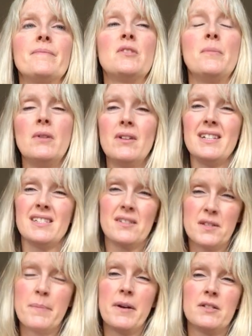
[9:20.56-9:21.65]
to be honest, I
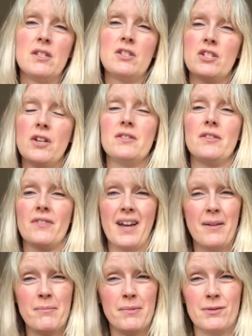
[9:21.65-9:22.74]
suppose it's Joseph
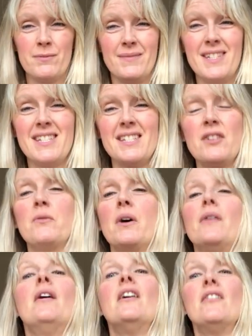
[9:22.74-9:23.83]
Campbell, and this is a
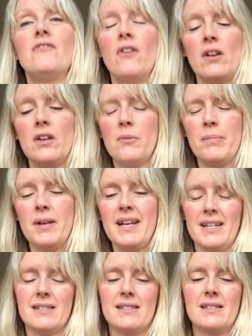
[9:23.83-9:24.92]
quote, follow your
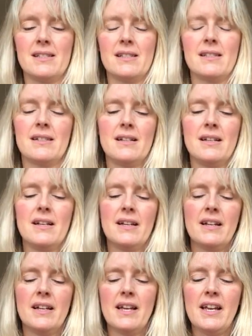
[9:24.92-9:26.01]
bliss.
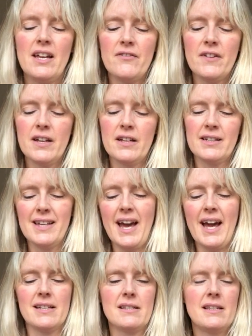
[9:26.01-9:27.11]
If it,
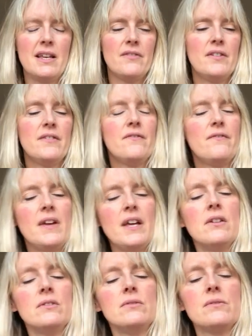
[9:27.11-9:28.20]
yes, if it
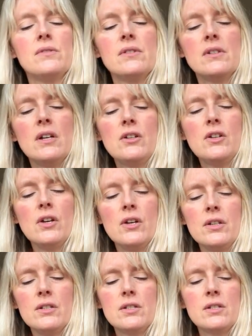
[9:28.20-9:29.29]
feels
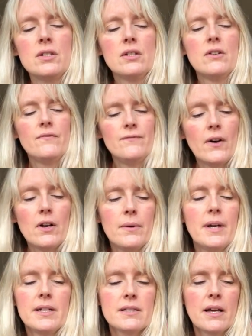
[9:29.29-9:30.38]
good, follow
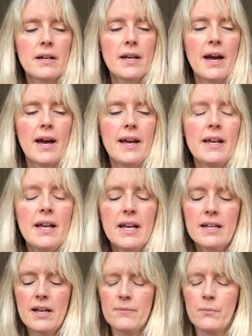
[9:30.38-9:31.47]
it, okay?
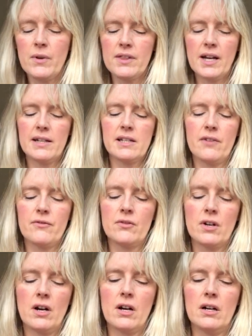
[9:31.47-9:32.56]
With that devil
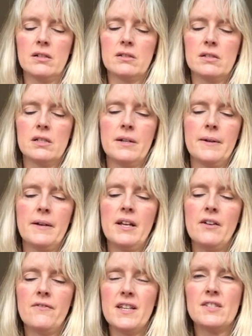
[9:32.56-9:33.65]
card,
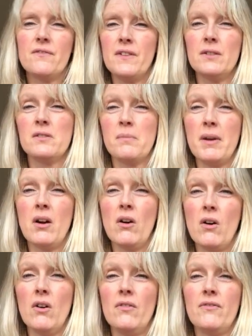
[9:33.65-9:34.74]
if this feels a bit
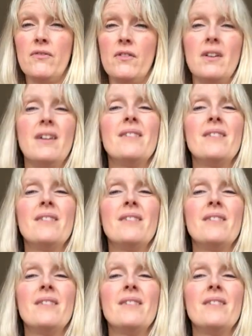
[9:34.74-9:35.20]
off,